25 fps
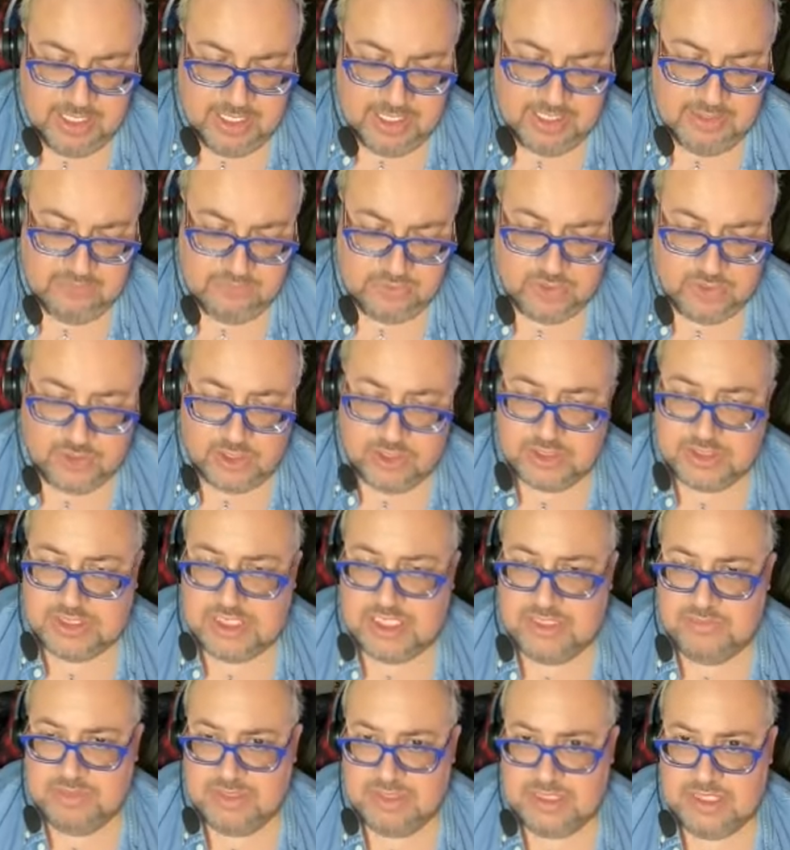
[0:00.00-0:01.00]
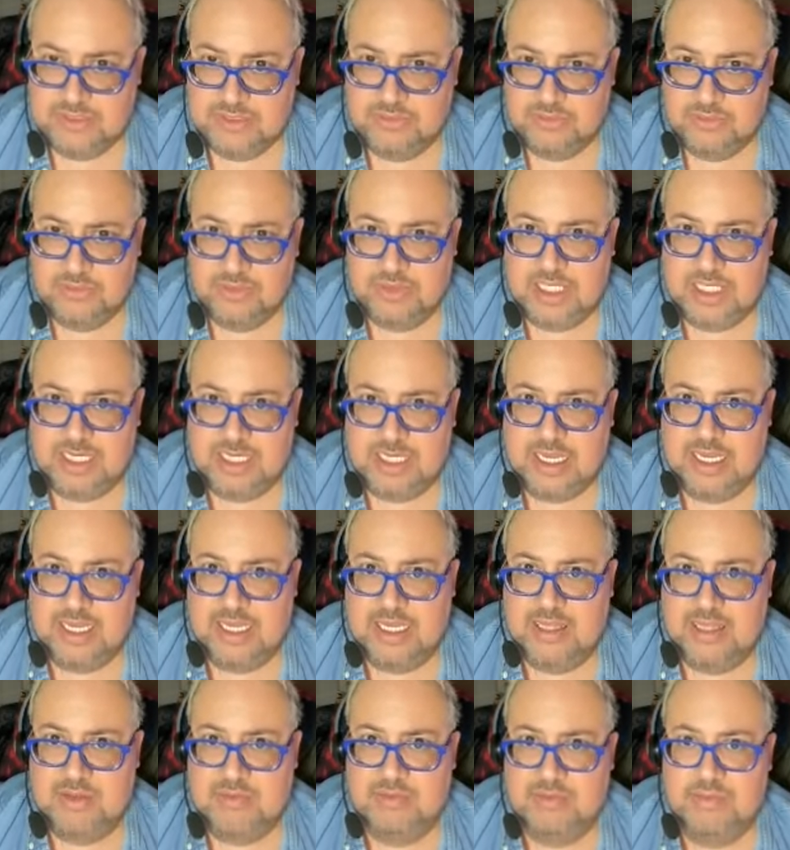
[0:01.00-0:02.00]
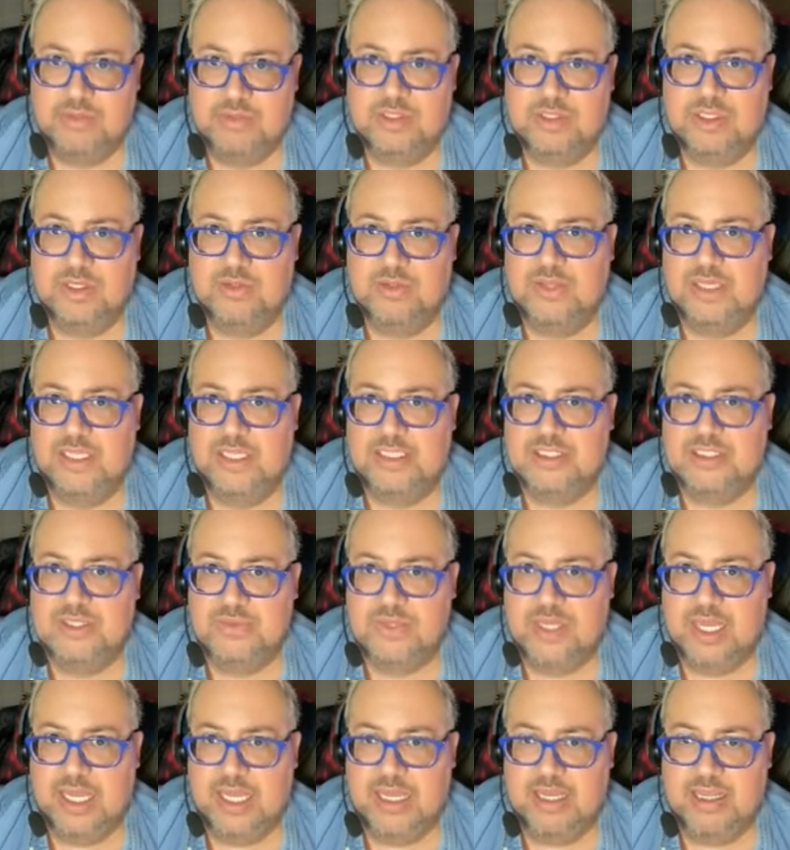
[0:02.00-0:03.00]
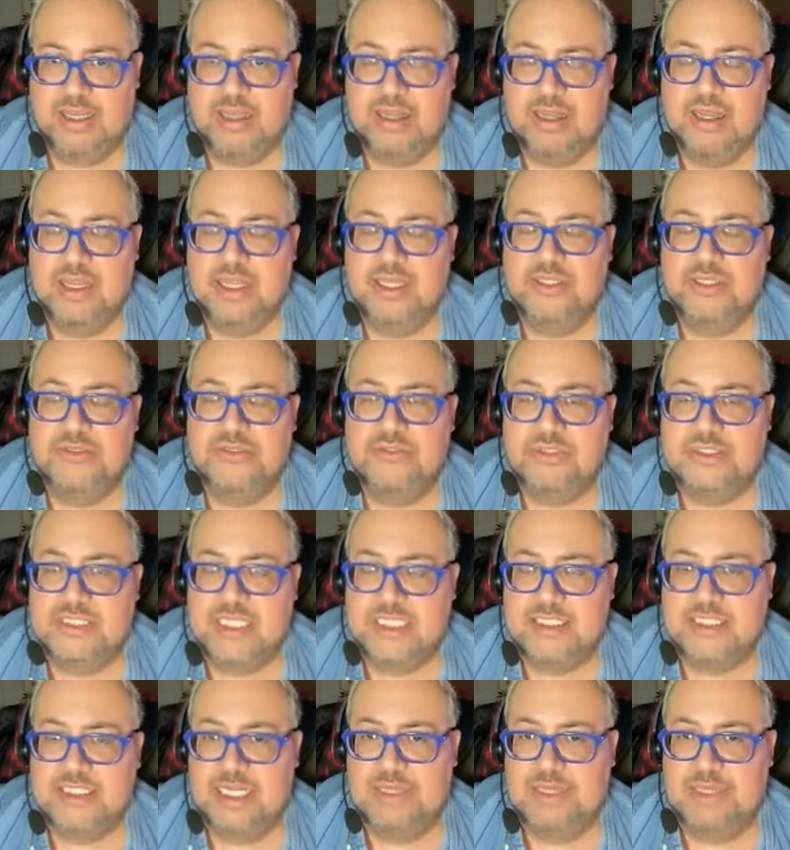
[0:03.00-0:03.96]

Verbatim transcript: And if you are team single, like I am, you know, it's okay use